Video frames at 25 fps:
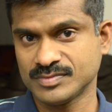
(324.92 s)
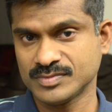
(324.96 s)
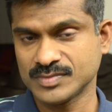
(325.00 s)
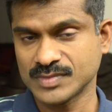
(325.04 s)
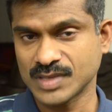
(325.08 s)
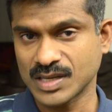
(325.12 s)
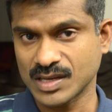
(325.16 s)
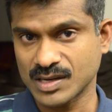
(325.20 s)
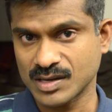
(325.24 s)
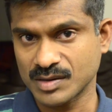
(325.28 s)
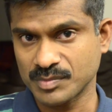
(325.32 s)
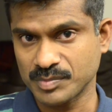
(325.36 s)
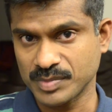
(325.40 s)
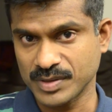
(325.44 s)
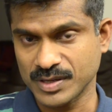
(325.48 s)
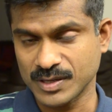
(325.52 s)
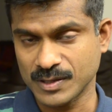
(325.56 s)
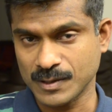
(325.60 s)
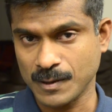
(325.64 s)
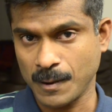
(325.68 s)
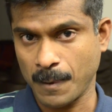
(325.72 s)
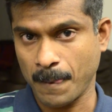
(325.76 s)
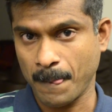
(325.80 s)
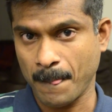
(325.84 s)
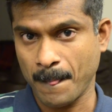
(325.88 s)
I repeat,
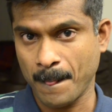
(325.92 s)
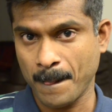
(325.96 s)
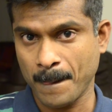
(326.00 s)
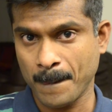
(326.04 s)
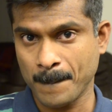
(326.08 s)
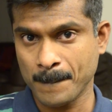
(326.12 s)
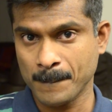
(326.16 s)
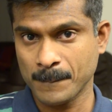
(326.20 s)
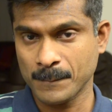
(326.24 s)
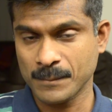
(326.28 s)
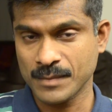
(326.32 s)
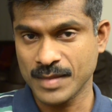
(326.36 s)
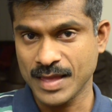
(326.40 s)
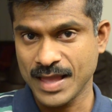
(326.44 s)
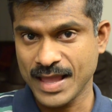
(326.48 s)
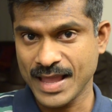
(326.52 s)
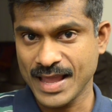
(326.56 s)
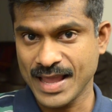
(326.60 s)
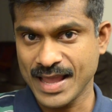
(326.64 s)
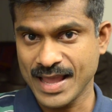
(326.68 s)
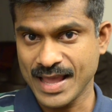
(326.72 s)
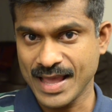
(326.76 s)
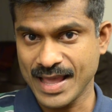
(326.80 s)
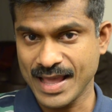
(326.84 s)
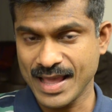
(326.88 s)

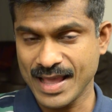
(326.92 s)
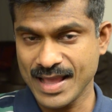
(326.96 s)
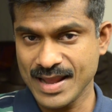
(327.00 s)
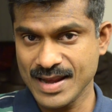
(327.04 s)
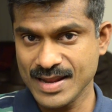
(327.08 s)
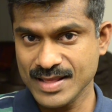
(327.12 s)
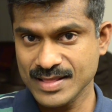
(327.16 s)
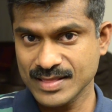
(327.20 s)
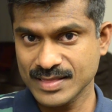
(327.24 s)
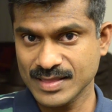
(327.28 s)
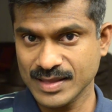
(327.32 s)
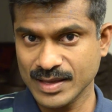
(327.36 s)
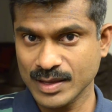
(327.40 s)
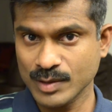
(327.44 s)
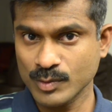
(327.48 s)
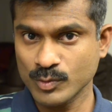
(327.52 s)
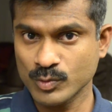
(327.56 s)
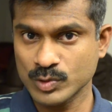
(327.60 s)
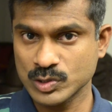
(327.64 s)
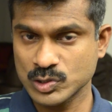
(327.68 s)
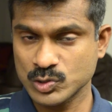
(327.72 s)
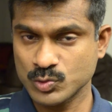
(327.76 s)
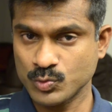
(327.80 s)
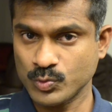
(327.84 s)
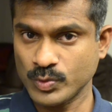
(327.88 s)
anything
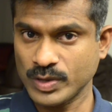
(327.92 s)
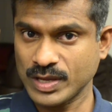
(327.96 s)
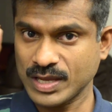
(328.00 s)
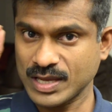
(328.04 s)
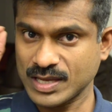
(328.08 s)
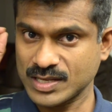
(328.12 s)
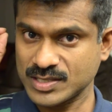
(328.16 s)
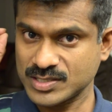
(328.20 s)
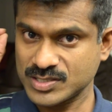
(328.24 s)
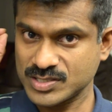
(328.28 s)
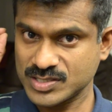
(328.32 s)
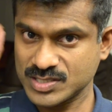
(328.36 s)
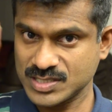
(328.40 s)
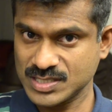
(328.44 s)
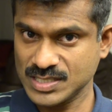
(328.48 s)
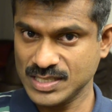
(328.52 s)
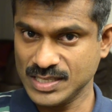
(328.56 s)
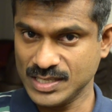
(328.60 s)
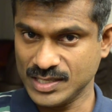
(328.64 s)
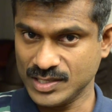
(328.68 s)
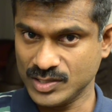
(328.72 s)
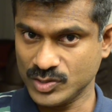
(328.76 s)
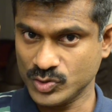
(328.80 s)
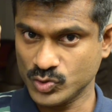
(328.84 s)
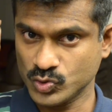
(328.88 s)
which we can
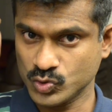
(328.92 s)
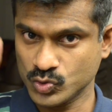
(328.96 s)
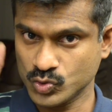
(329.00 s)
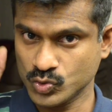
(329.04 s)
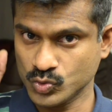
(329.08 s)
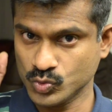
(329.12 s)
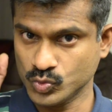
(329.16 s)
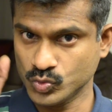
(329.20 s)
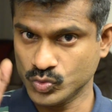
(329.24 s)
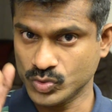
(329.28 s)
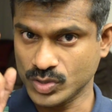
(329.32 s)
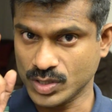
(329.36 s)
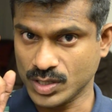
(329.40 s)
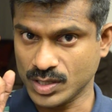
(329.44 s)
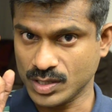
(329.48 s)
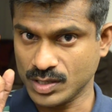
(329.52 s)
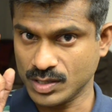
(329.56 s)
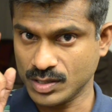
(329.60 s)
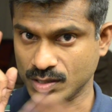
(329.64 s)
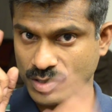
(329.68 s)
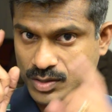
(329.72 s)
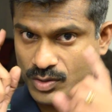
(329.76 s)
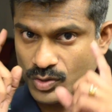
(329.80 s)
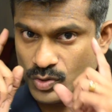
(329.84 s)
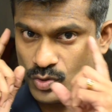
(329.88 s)
see through the
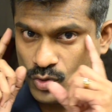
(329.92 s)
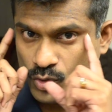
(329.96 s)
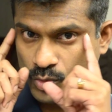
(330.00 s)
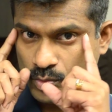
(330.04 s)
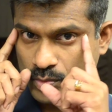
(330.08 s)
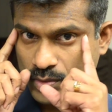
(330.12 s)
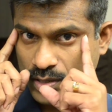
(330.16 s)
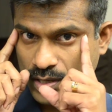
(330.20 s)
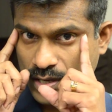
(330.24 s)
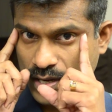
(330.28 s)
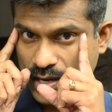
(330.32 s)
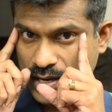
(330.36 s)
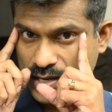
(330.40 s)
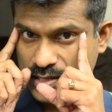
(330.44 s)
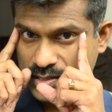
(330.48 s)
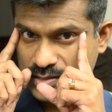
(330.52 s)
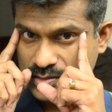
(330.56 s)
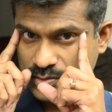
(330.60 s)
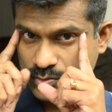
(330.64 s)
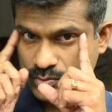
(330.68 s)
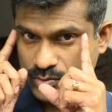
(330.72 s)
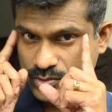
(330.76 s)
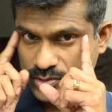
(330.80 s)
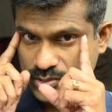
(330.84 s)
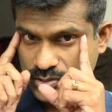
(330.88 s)
human
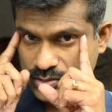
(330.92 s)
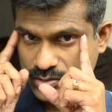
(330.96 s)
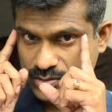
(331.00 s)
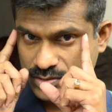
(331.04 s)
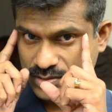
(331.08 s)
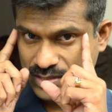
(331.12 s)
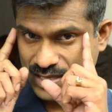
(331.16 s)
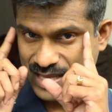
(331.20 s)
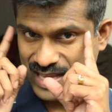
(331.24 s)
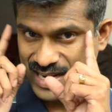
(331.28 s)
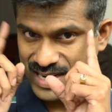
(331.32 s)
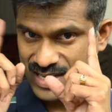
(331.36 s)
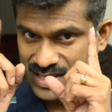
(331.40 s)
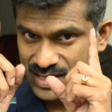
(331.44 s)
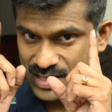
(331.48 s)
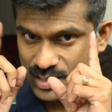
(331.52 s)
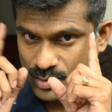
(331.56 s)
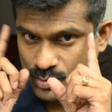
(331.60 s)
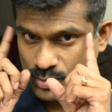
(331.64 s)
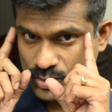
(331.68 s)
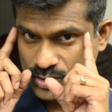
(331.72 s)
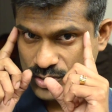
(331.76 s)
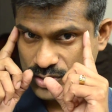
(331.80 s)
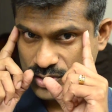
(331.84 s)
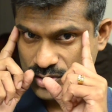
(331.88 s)
eyes, which is anything
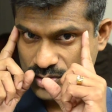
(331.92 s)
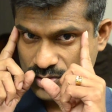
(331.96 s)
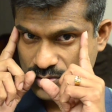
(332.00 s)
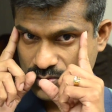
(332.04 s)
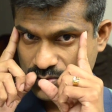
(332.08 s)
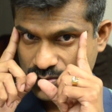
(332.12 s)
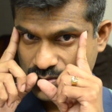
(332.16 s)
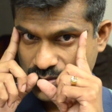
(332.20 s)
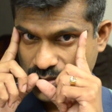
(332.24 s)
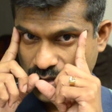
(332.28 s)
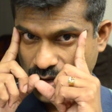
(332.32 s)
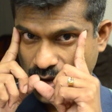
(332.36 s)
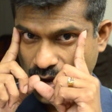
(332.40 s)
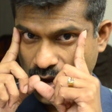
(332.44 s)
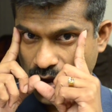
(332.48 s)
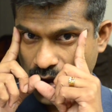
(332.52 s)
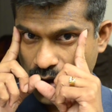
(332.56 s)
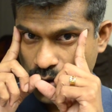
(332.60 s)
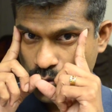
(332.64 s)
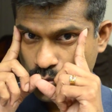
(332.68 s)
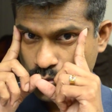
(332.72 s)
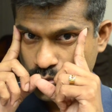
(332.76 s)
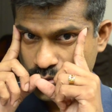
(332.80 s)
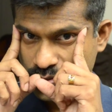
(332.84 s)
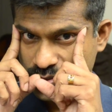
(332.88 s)
which is
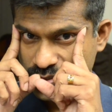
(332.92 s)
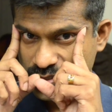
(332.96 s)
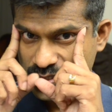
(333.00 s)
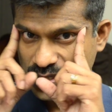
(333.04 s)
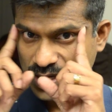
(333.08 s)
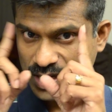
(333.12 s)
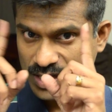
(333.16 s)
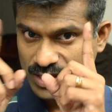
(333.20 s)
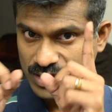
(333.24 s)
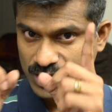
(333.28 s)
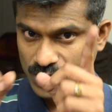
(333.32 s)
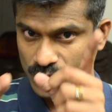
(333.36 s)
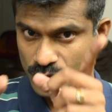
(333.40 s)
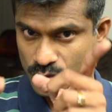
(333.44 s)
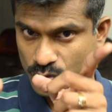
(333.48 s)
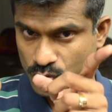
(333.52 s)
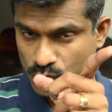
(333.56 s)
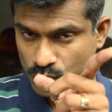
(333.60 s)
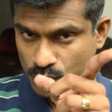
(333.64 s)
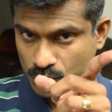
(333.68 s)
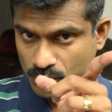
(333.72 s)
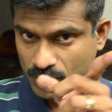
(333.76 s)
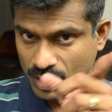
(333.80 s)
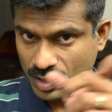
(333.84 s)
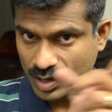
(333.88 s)
outside the
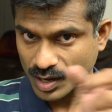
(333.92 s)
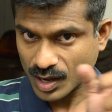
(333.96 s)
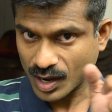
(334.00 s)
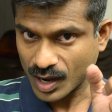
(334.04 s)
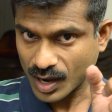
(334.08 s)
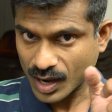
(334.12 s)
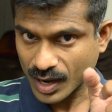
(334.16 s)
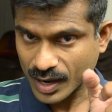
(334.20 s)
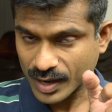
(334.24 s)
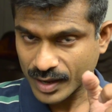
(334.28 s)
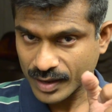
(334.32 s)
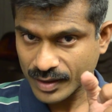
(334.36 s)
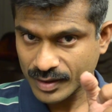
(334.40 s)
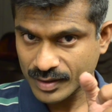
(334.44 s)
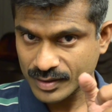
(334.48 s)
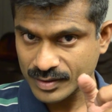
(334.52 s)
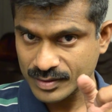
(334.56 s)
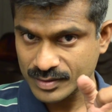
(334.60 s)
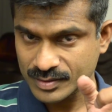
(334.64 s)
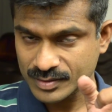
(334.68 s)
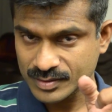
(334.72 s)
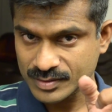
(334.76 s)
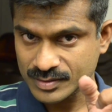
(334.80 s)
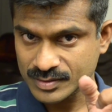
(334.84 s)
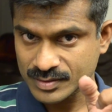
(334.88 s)
human eye,
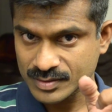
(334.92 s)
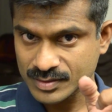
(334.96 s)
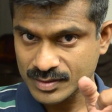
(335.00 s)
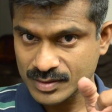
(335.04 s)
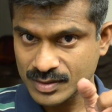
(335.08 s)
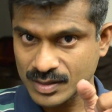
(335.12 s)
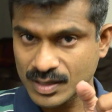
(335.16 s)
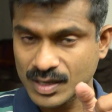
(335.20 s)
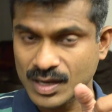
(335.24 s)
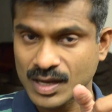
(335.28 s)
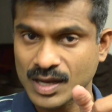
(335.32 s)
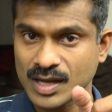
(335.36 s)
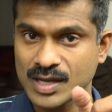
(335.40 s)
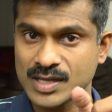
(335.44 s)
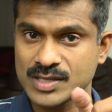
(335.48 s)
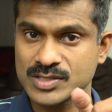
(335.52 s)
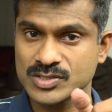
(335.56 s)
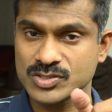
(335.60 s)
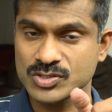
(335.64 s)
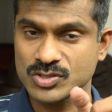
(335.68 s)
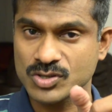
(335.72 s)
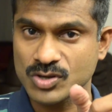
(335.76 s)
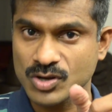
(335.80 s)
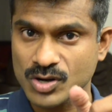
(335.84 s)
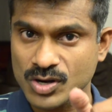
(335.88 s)

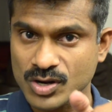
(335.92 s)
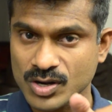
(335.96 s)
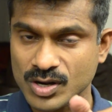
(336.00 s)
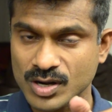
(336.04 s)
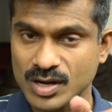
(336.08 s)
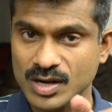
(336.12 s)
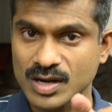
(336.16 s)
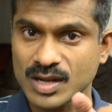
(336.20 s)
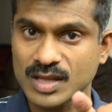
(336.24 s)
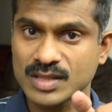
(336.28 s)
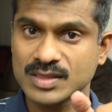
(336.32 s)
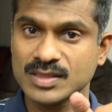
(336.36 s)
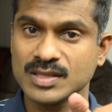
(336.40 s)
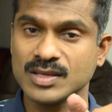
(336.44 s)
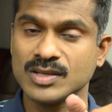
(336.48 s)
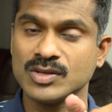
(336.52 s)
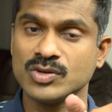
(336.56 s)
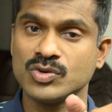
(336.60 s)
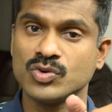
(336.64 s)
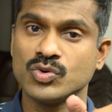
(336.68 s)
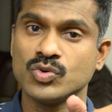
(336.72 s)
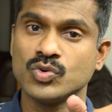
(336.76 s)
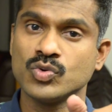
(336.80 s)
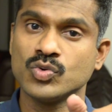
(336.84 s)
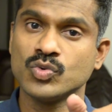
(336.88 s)
has got nothing
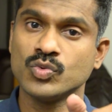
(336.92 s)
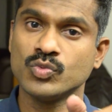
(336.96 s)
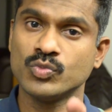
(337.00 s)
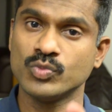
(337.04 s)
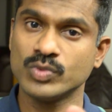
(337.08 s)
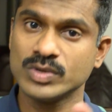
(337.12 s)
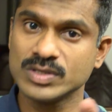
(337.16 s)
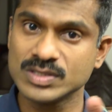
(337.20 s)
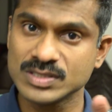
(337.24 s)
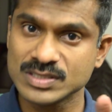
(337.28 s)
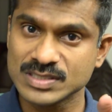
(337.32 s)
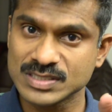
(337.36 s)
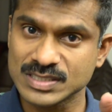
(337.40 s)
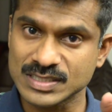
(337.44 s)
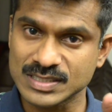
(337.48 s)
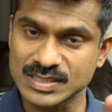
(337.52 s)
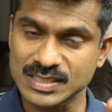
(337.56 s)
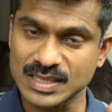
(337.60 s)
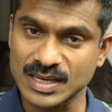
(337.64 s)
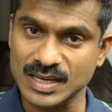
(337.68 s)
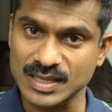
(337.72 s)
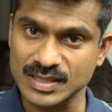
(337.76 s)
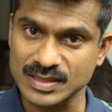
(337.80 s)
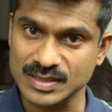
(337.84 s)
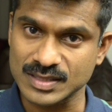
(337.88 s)
to do with
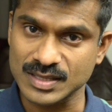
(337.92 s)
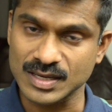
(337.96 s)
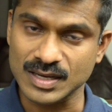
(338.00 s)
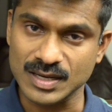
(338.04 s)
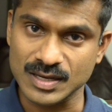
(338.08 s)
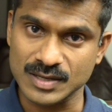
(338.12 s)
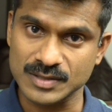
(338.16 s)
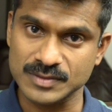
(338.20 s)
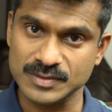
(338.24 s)
Siddhanta.